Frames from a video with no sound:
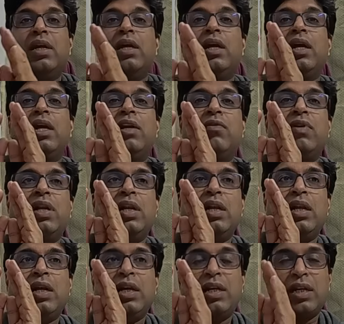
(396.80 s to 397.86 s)
It
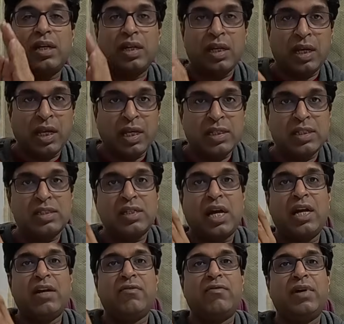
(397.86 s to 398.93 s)
will increase
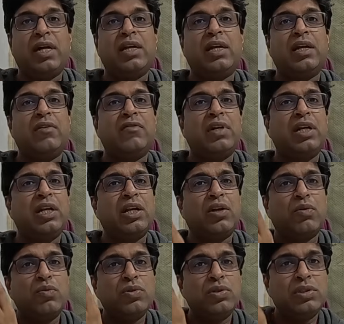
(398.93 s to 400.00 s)

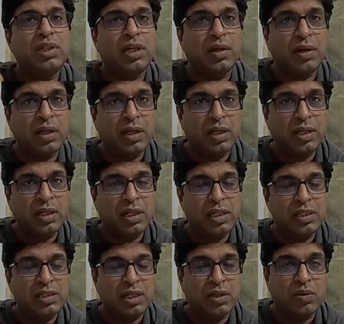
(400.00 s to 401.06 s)

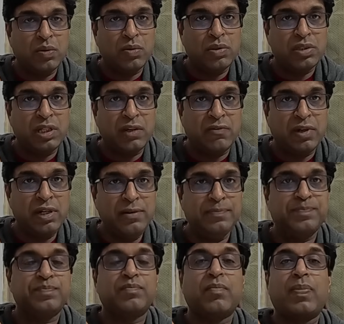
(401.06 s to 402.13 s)
the glucose level,
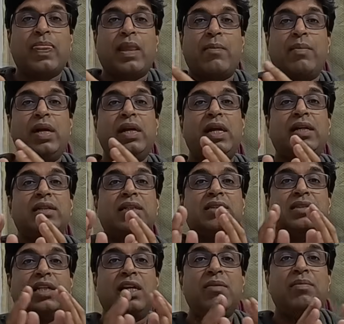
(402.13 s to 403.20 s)
but at the
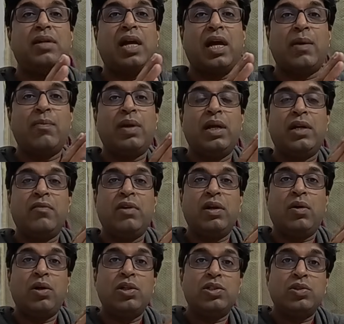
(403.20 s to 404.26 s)
same time it
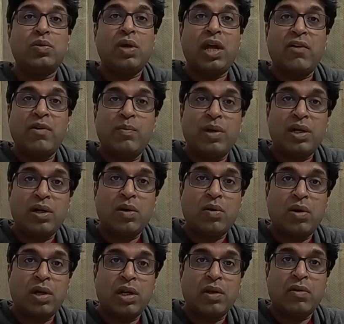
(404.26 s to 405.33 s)
will also have a
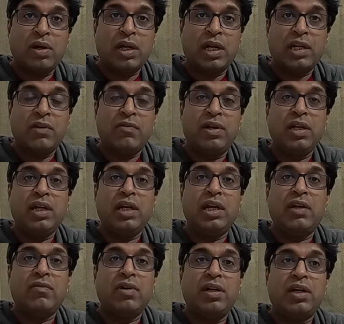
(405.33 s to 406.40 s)
mineralocorticoid activity.
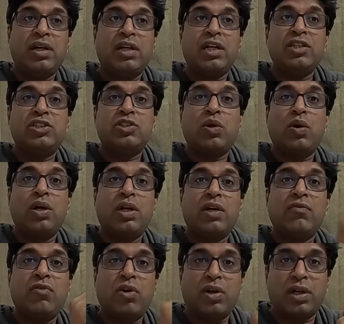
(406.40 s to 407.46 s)
It will retain salt
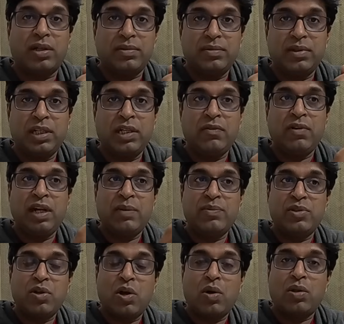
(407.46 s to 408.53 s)
and water. It will
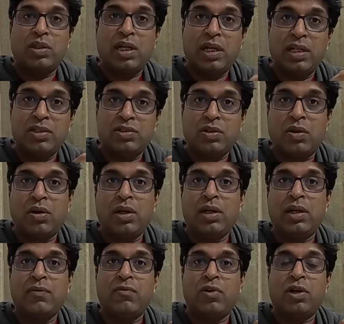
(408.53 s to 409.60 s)
absorb the
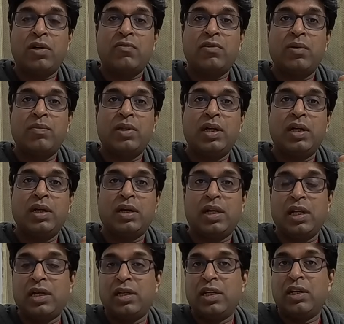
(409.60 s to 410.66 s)
salt and water from the
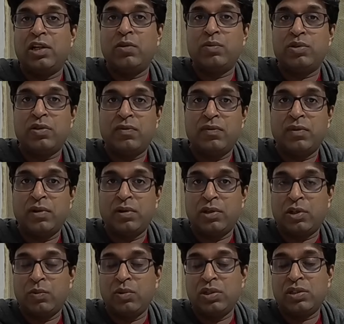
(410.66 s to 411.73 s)
collecting
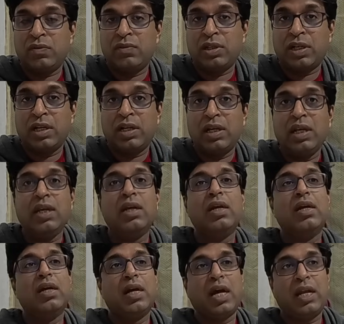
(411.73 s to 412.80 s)
tubules of the kidney,
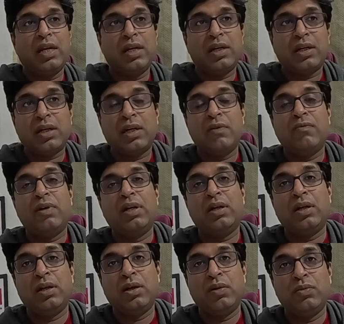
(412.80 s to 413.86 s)
and in turn
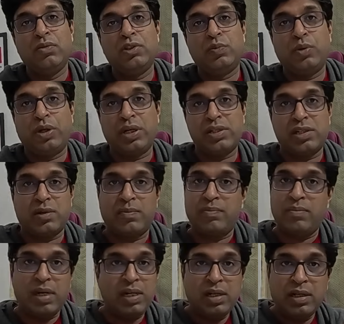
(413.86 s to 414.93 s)
will lose potassium,
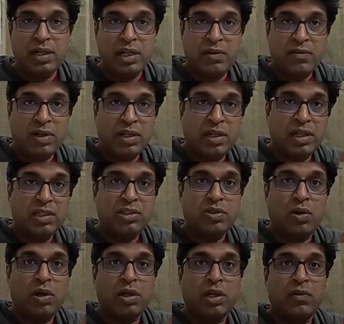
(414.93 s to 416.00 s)
but it will retain
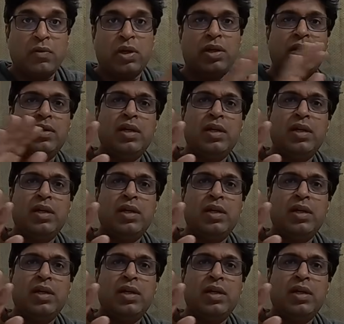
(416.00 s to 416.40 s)
salt and water.